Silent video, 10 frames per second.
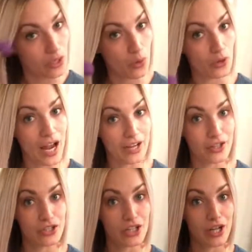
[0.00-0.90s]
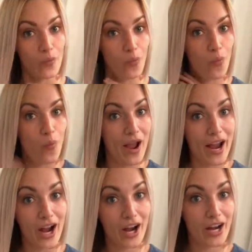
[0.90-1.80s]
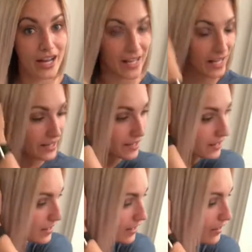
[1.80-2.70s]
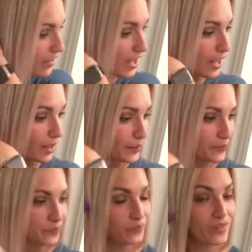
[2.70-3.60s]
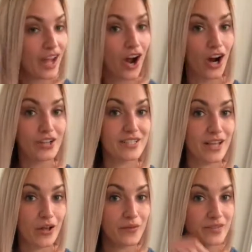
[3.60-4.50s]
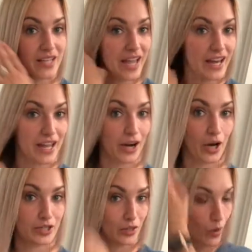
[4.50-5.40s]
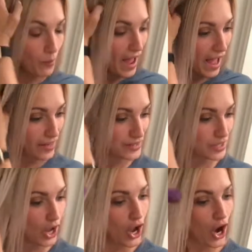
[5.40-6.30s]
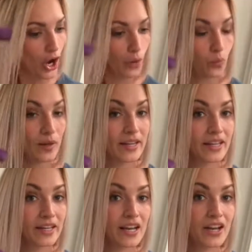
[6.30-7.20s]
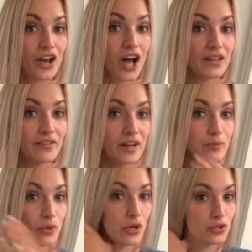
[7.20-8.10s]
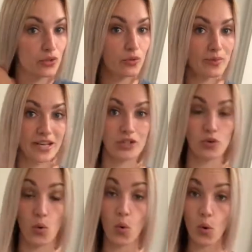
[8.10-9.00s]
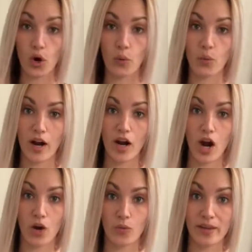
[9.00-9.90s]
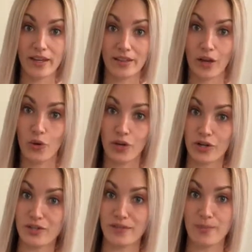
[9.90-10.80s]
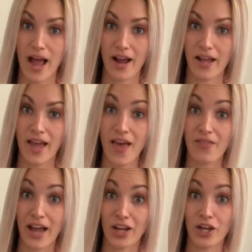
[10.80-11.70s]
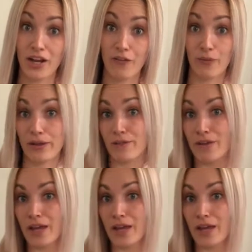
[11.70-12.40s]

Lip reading: lower energy, where in ourselves and in our soul paths are we not living up to our true potential, or where are we holding ourselves back that could, if we